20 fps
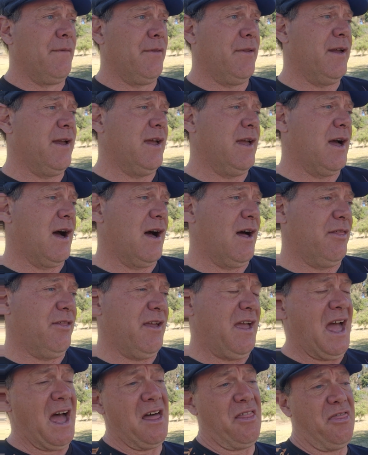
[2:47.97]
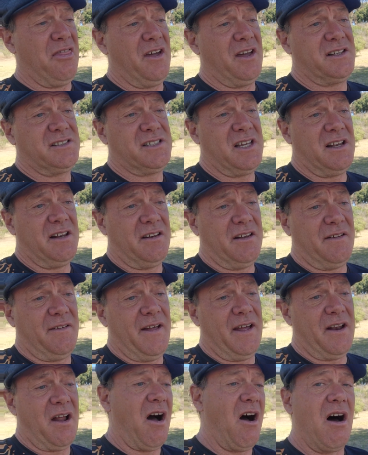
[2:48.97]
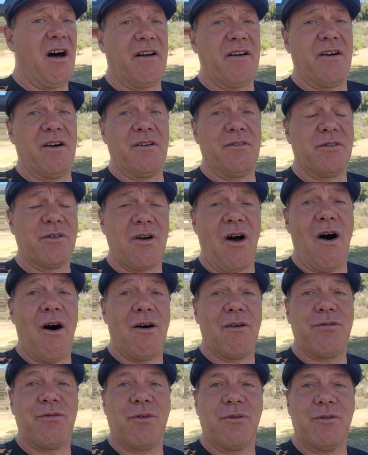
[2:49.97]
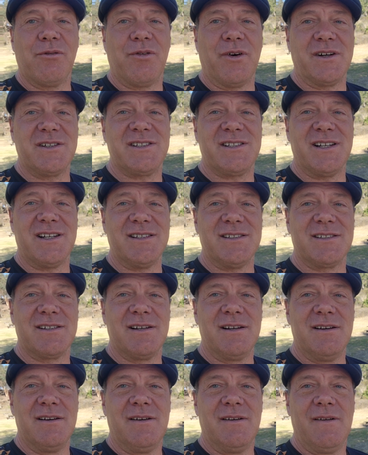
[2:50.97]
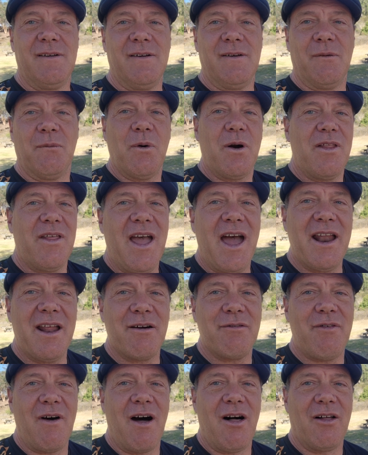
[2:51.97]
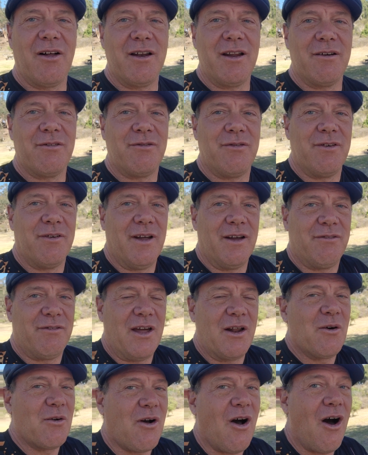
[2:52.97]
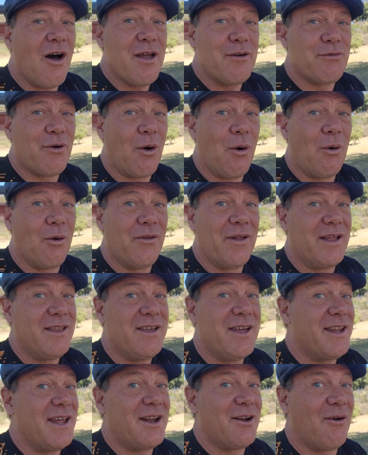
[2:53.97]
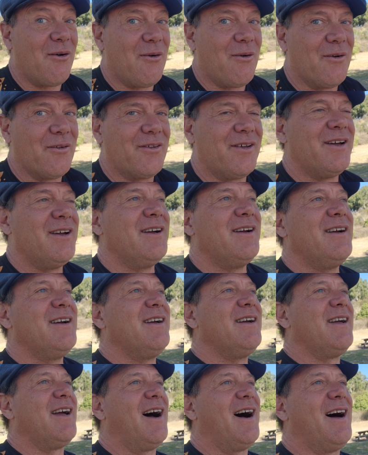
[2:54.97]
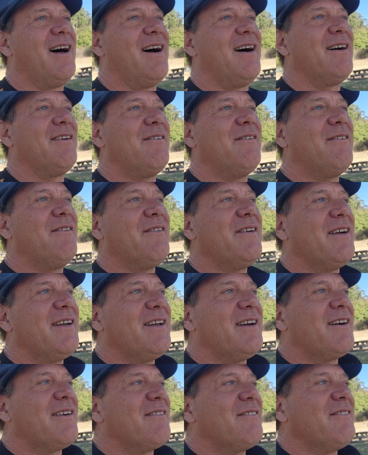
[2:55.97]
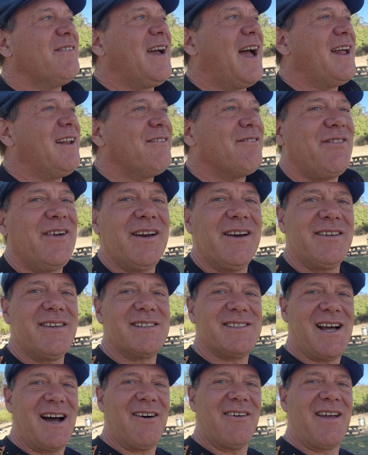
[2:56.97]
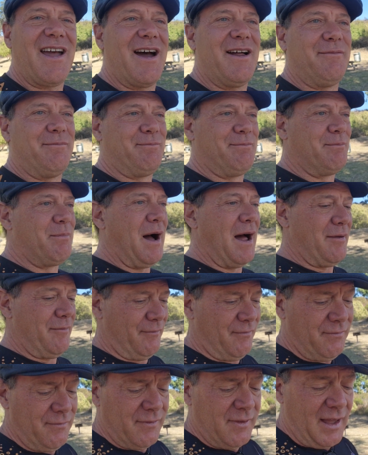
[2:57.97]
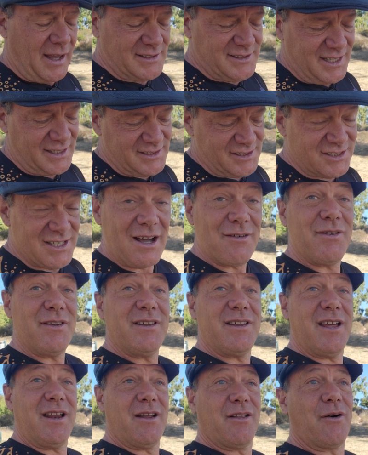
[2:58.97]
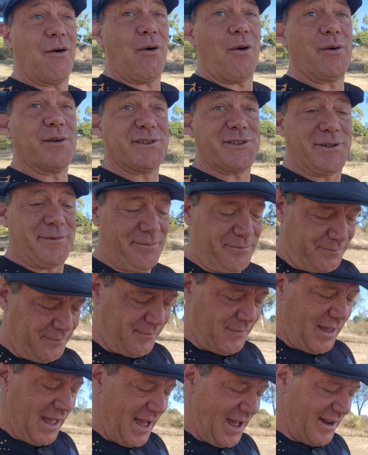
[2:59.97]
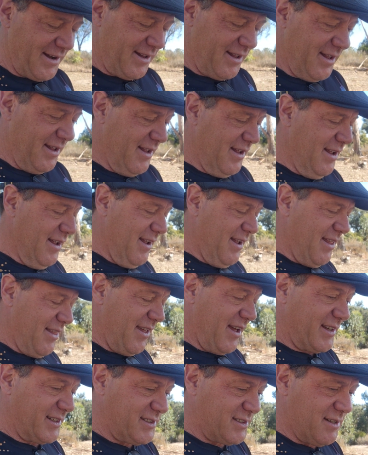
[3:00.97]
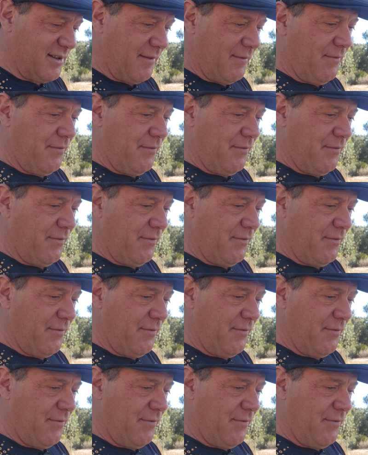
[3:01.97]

the ethics and honor of golf versus we're the NFL, and if they don't call you for holding, you didn't hold. We hadn't figured this out yet. But I said 17 of the holes had this.